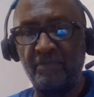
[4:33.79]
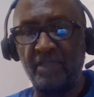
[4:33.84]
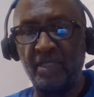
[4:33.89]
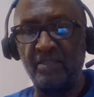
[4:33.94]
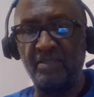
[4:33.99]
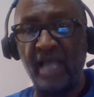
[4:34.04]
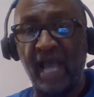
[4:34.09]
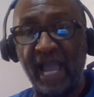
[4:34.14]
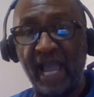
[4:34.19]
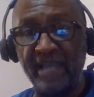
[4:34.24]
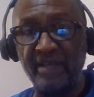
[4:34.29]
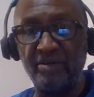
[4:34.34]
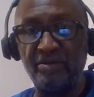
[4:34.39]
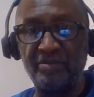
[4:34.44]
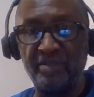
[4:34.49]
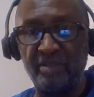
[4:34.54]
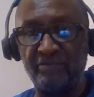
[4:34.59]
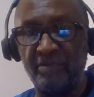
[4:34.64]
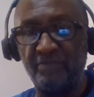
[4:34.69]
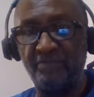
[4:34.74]
titles
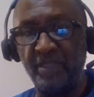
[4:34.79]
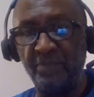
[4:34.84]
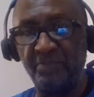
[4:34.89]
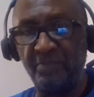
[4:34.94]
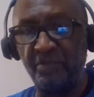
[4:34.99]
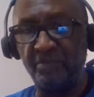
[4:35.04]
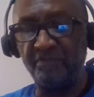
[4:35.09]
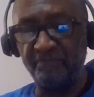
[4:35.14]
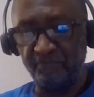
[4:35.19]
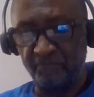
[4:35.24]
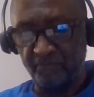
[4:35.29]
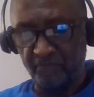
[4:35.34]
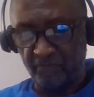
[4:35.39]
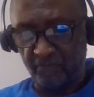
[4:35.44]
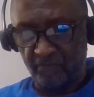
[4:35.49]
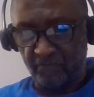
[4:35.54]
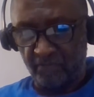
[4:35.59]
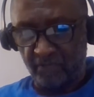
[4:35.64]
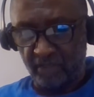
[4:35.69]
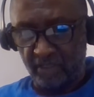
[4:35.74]
of a people,
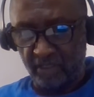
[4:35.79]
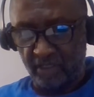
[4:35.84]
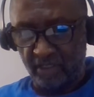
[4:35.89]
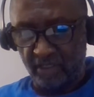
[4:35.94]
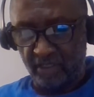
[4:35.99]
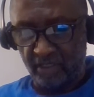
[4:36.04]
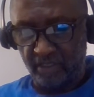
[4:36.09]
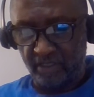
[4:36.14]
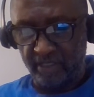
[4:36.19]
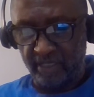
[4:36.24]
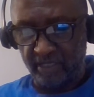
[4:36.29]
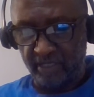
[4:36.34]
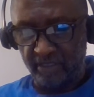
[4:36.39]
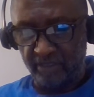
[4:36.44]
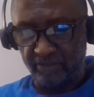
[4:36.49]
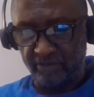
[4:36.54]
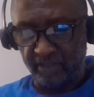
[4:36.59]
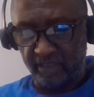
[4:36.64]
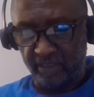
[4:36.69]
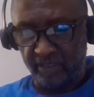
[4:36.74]
that is